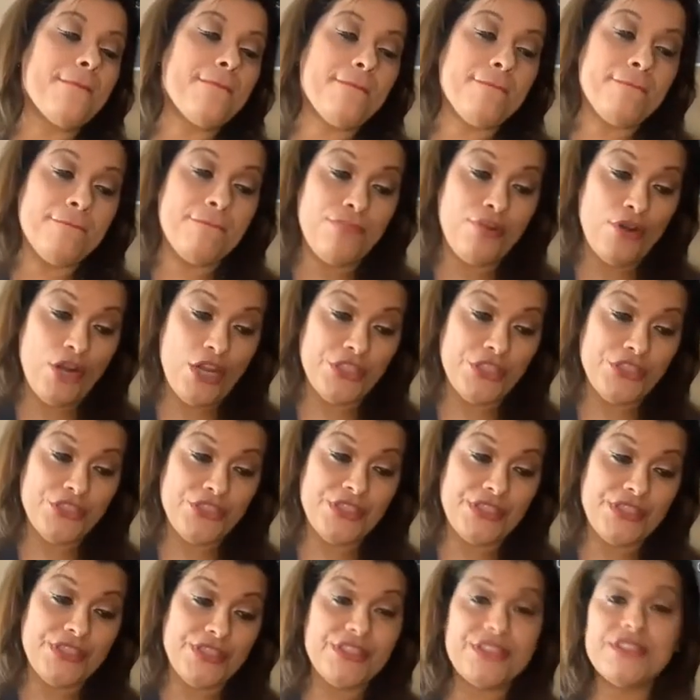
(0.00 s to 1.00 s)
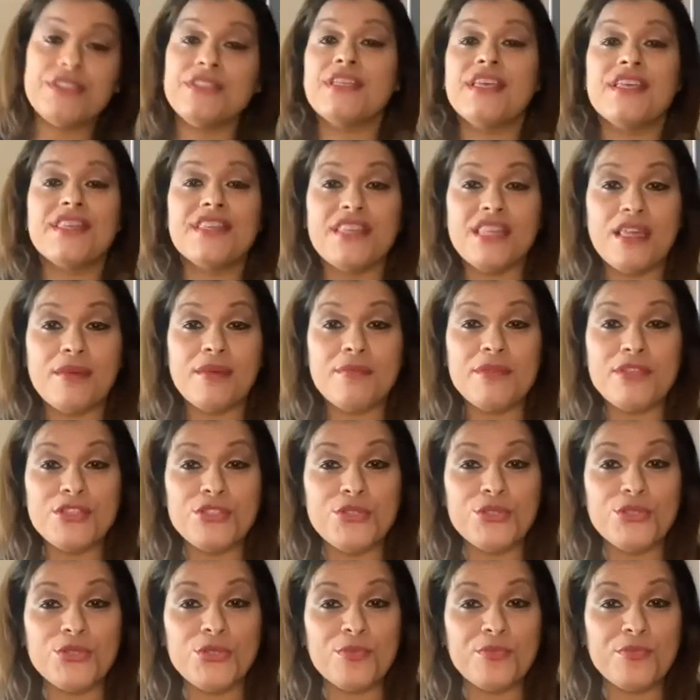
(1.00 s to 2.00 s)
brushes, that means you
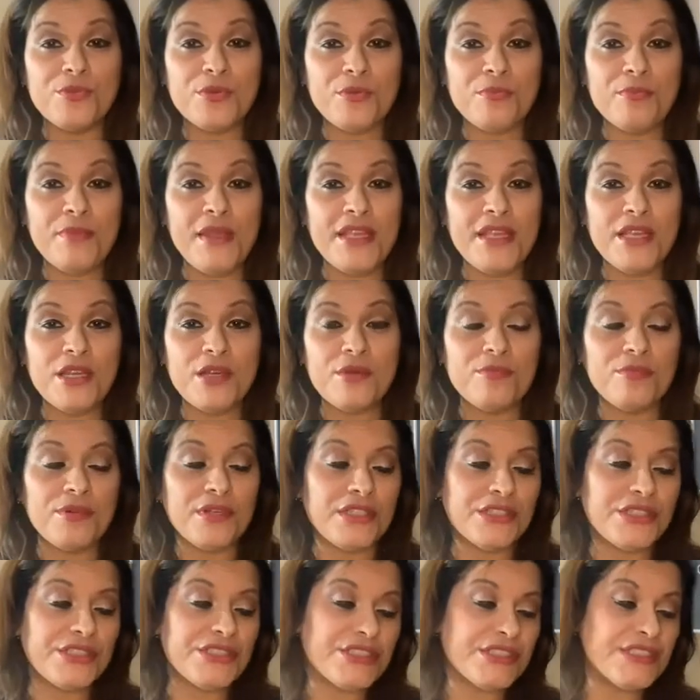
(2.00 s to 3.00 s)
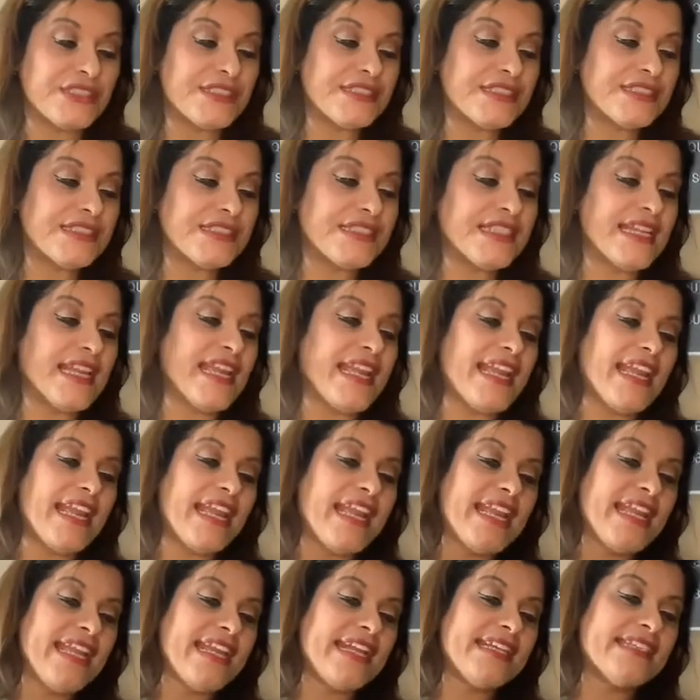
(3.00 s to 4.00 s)
could put makeup brushes,
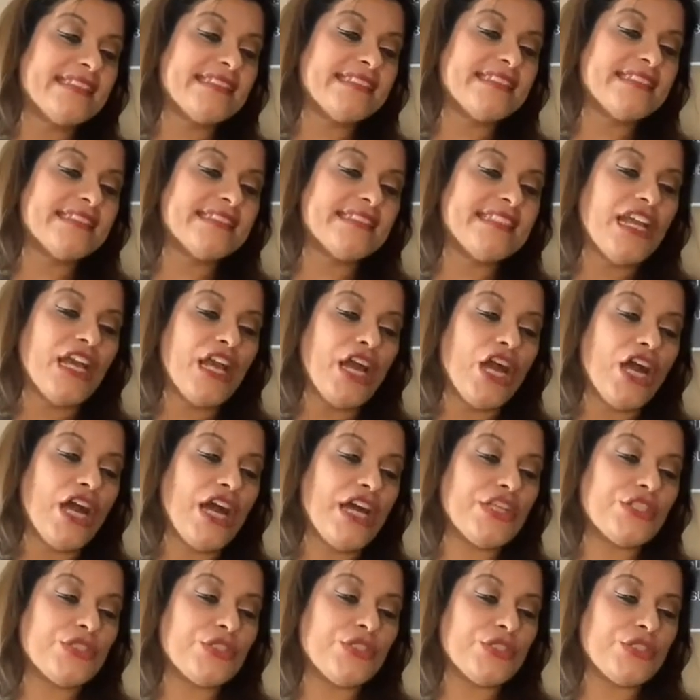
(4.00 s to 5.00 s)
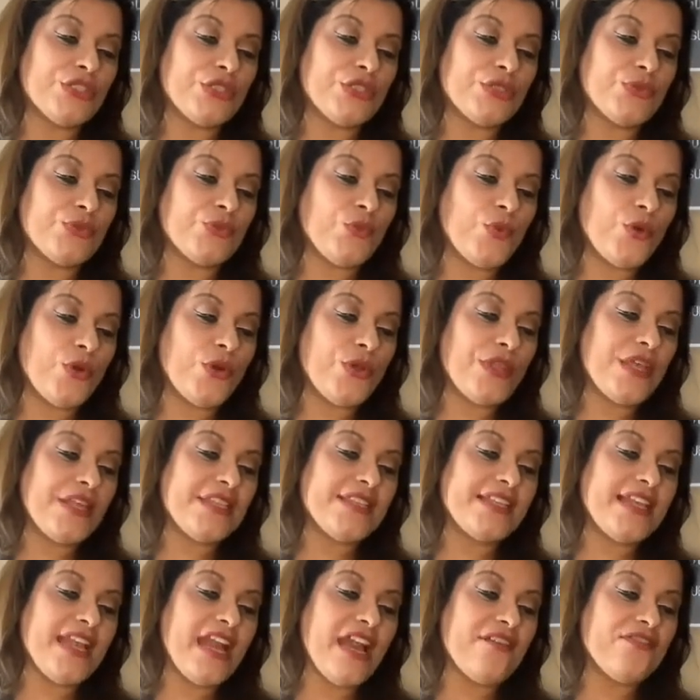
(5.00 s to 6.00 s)
and as well that they
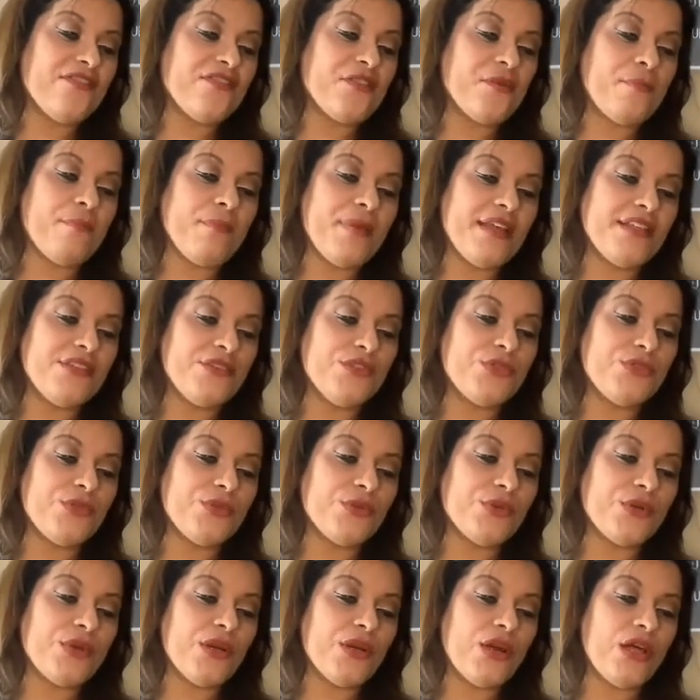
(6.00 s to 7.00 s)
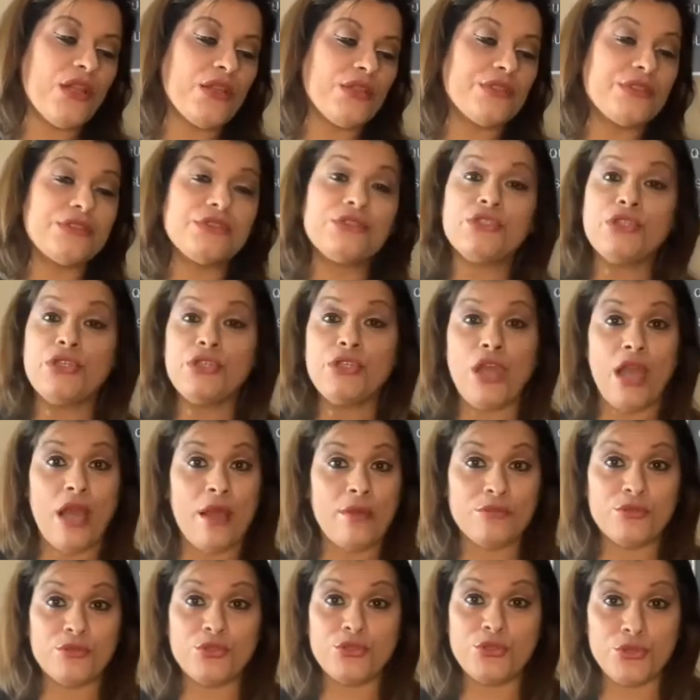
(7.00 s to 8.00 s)
have the pencil colors. I'm
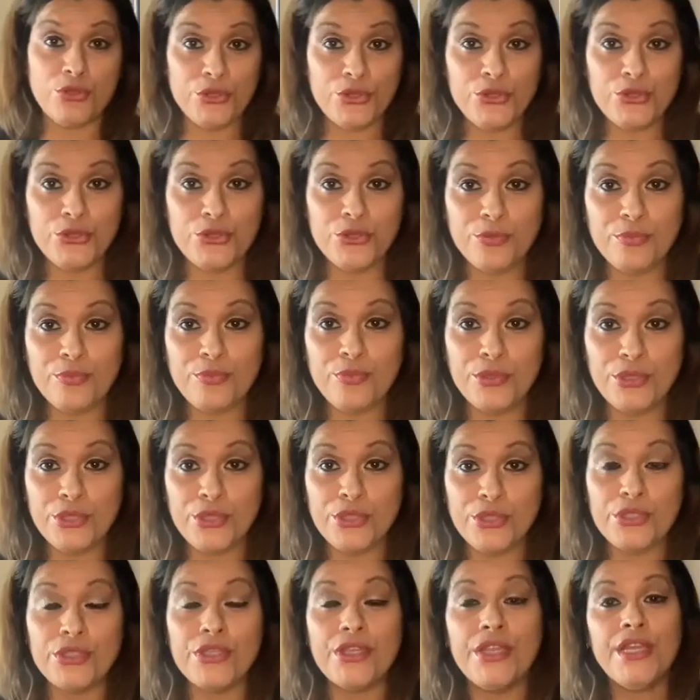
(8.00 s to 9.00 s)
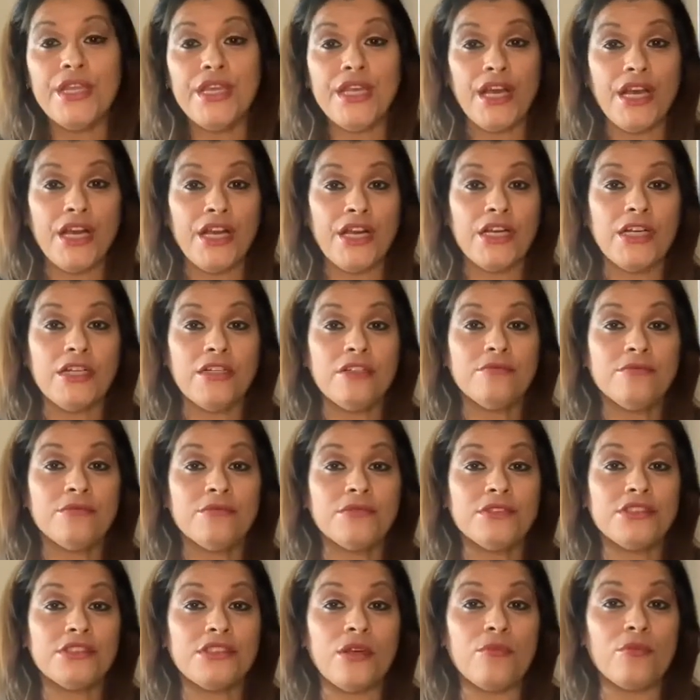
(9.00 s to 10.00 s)
sure you could put
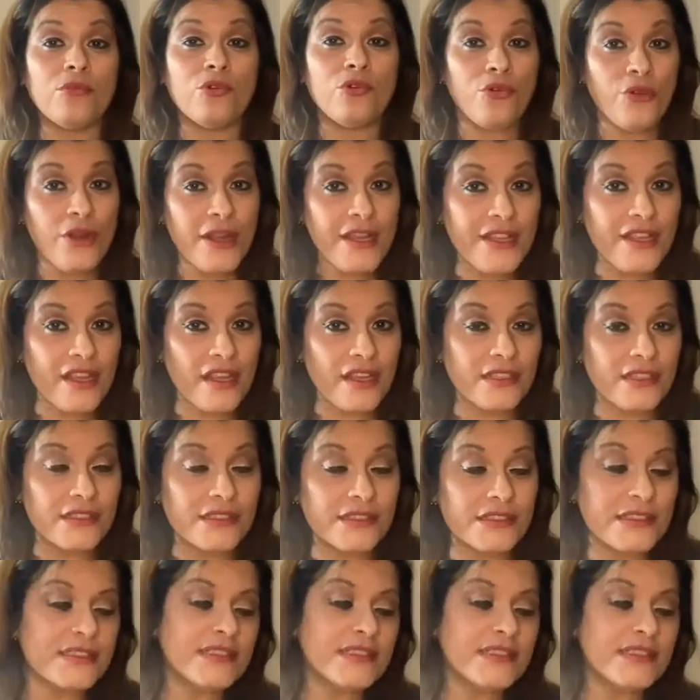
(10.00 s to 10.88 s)
some crayons.